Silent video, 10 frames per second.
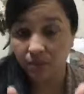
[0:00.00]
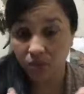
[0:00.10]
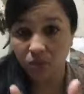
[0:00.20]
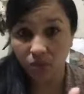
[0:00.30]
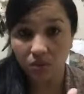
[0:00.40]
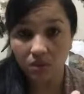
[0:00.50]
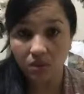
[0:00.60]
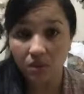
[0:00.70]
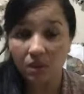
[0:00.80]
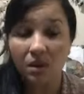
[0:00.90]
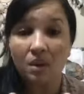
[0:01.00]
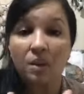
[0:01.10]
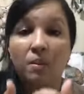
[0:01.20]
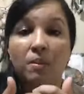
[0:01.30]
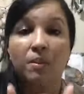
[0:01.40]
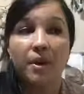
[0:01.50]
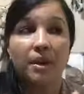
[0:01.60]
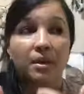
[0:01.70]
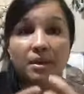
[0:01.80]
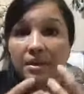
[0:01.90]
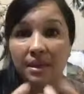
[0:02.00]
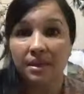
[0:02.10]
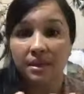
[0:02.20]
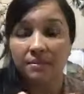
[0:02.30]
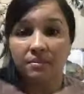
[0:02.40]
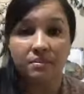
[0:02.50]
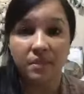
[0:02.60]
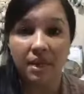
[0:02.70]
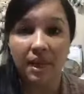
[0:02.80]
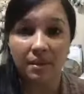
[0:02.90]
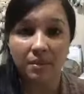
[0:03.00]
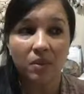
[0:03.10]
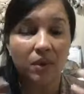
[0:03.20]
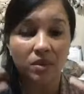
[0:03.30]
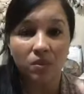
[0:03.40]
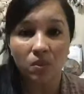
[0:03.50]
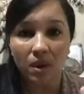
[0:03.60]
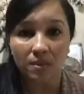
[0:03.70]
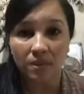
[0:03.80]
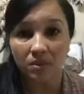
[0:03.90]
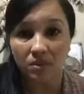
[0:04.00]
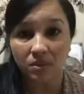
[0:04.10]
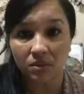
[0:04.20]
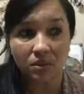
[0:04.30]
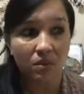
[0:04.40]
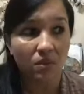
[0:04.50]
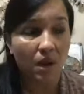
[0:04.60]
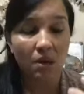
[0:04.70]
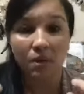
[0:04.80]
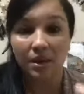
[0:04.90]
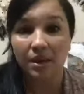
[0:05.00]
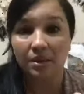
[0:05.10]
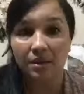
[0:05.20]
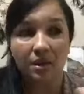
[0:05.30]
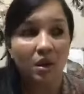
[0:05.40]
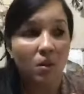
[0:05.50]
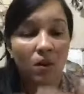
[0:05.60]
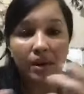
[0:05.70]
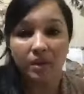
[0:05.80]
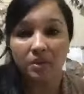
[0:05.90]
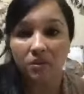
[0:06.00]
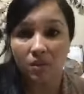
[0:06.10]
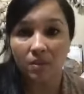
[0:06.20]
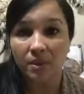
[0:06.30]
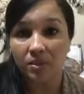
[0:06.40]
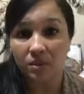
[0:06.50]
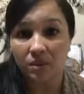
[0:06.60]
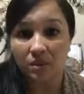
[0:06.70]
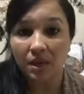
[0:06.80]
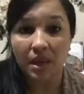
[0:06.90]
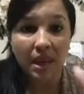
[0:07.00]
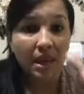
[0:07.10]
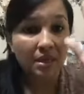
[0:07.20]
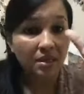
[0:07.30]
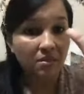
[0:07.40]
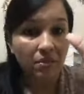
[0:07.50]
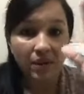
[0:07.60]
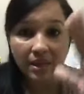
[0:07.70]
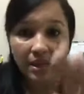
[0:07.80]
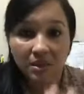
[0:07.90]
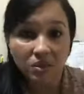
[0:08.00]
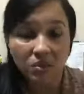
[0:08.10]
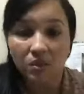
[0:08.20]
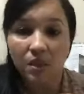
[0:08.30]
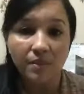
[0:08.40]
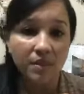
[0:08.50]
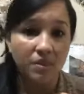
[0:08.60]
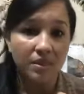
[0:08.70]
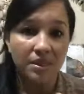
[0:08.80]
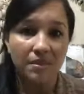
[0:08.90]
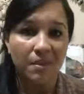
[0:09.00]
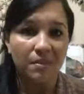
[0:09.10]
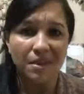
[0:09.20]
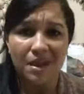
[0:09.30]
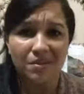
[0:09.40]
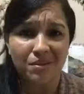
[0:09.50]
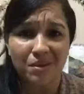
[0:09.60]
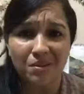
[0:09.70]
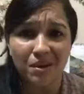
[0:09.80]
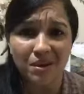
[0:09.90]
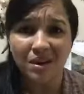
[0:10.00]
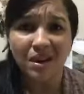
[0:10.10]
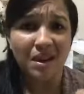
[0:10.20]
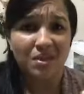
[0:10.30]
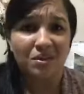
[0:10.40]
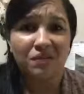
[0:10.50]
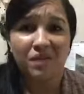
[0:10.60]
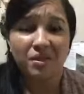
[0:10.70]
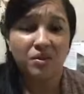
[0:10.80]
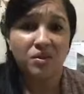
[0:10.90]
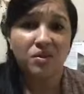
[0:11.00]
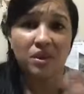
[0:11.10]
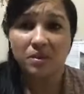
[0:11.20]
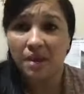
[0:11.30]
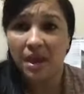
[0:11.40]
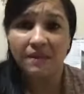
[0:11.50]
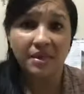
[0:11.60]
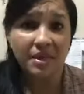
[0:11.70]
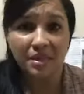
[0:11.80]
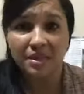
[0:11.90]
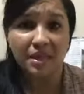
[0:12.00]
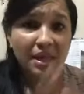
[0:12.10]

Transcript: to you, but tell them, guide me, what you want me to do, how I learn, what else you want me to learn. And put attention to whatever you receive. Maybe out of nowhere in your Facebook you keep having this